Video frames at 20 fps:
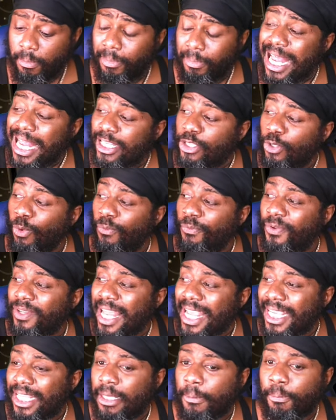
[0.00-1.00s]
But I do feel
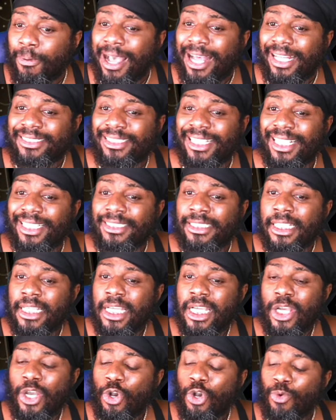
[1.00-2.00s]
like in the process,
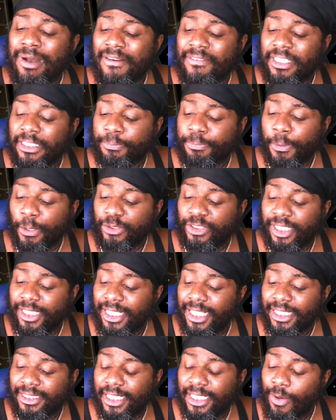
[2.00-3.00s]
whoever this person
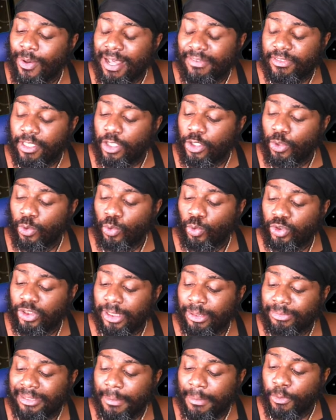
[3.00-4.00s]
is, they're going to have to lose
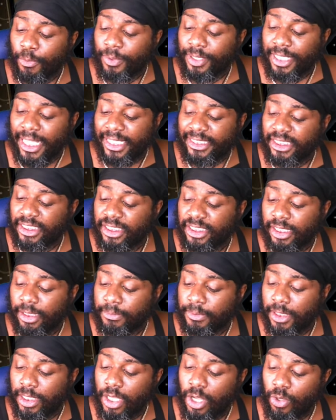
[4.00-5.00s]
some type of
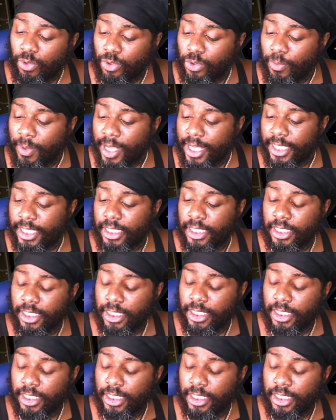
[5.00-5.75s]
relationships along the way.